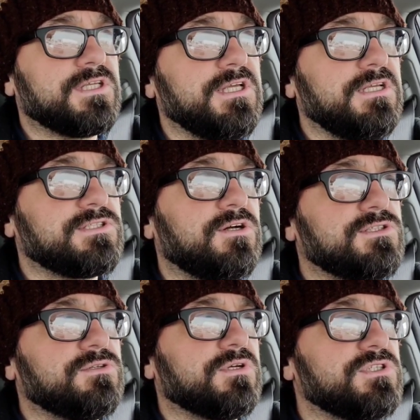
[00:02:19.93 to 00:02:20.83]
He's
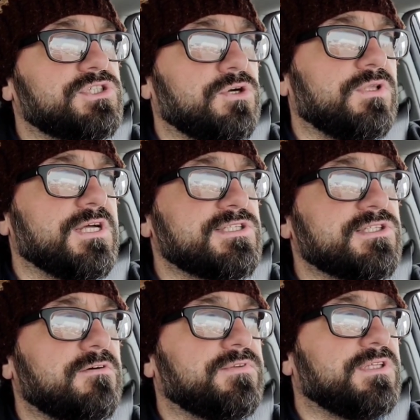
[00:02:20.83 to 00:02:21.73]
also gonna show like
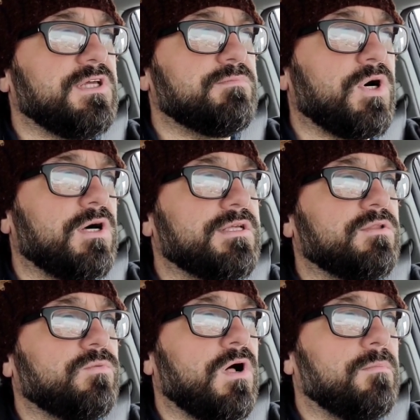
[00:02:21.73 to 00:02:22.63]
stuff that he bought
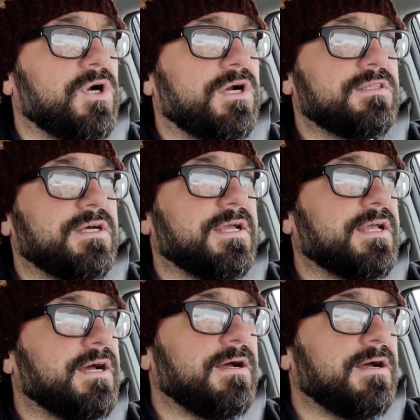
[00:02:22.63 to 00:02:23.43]
at Walmart, like